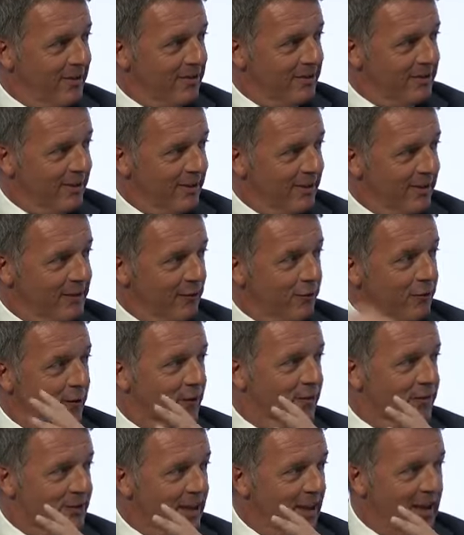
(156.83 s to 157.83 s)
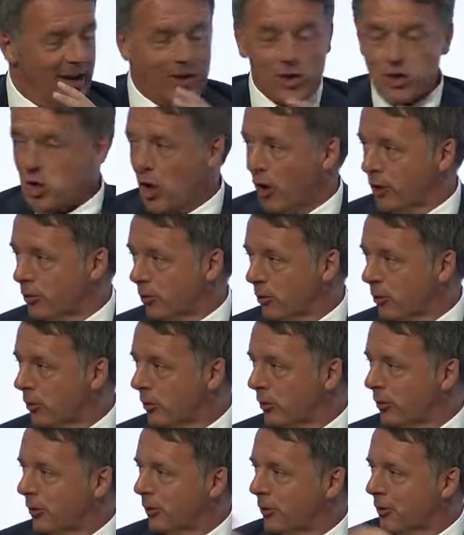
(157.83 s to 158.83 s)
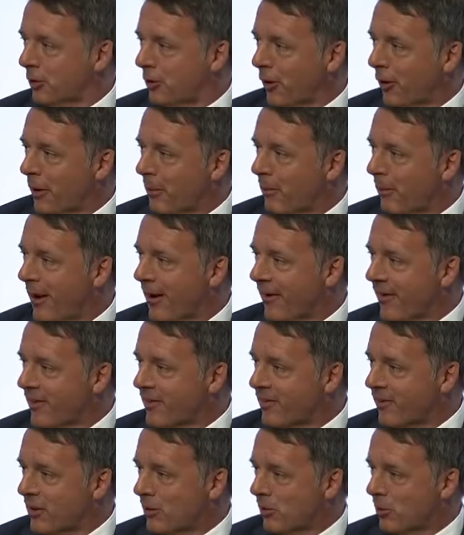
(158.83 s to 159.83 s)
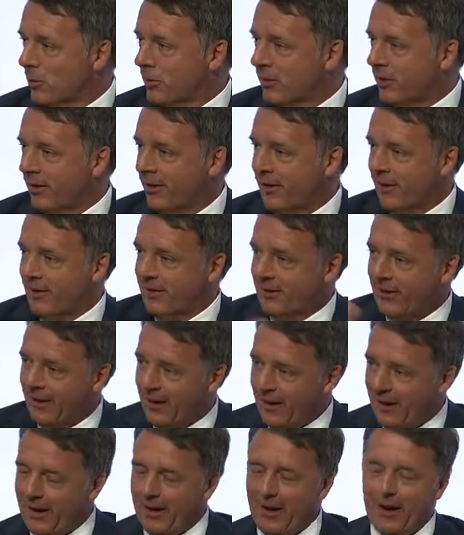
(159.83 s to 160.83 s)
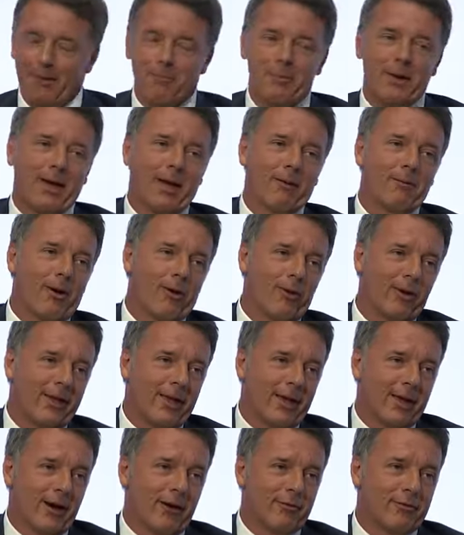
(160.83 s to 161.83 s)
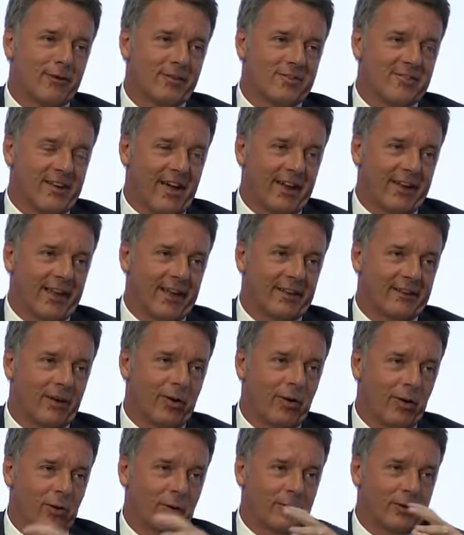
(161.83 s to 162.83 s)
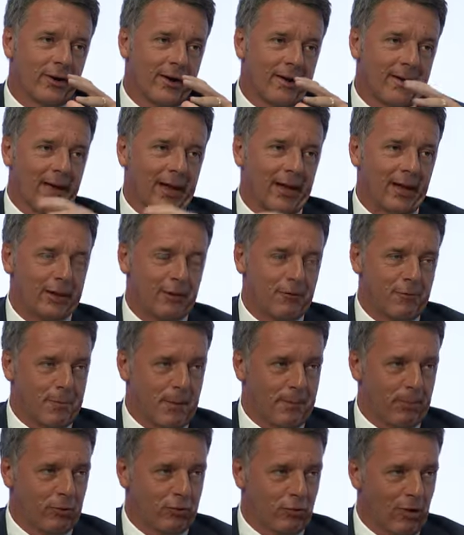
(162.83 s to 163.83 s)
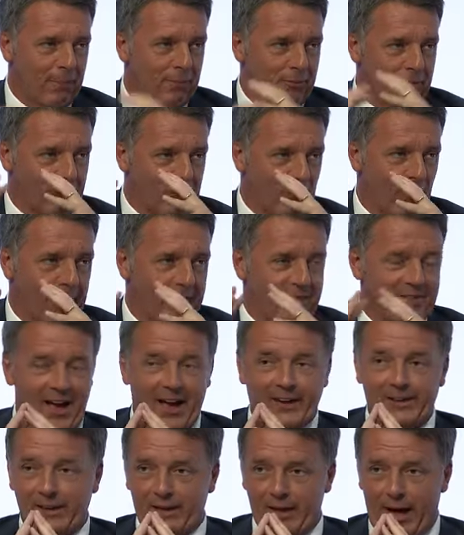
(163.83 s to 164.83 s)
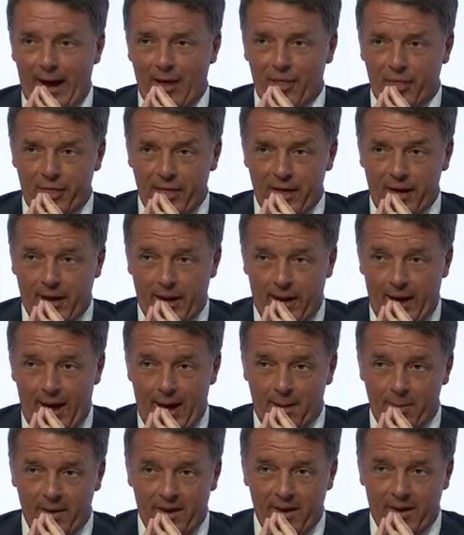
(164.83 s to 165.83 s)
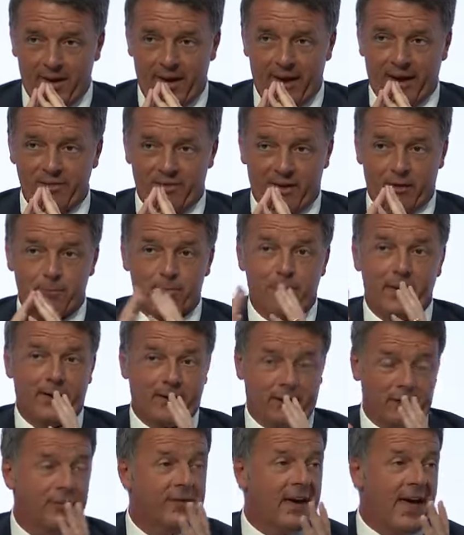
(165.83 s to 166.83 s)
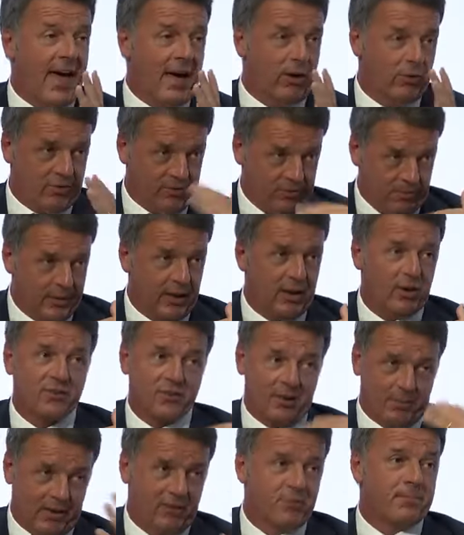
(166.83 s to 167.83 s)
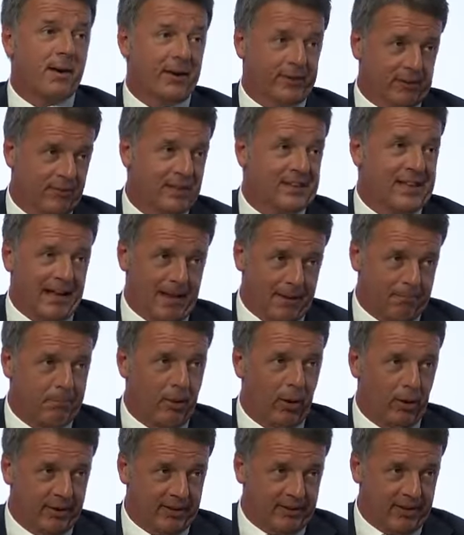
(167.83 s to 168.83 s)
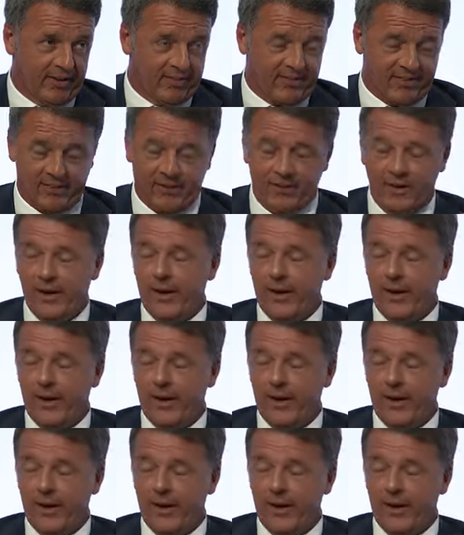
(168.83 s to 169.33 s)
It's the first day I joined to Tony Blair Institute, and I became colleague of Sanna and other a lot of people, so I'm so excited. I think I'm here as expert of chaos because I'm expert of Italian politics.